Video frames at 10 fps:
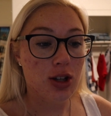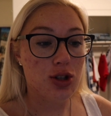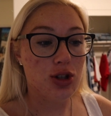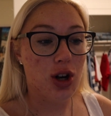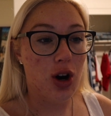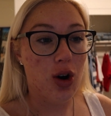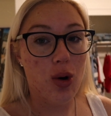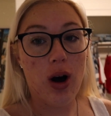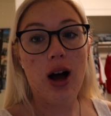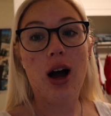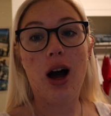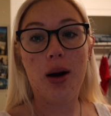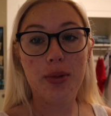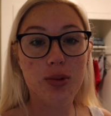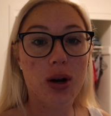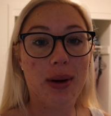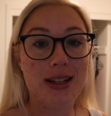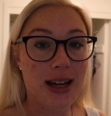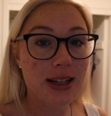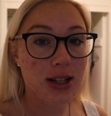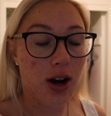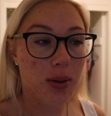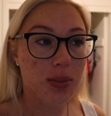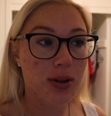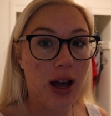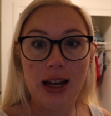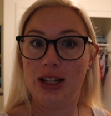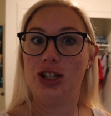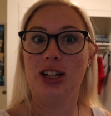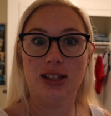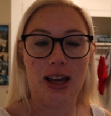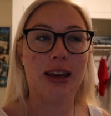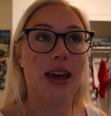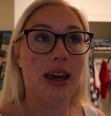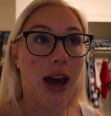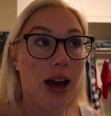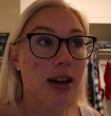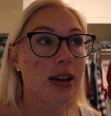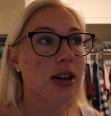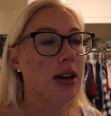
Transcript: so I'm gonna wear my tank top any chance I can get.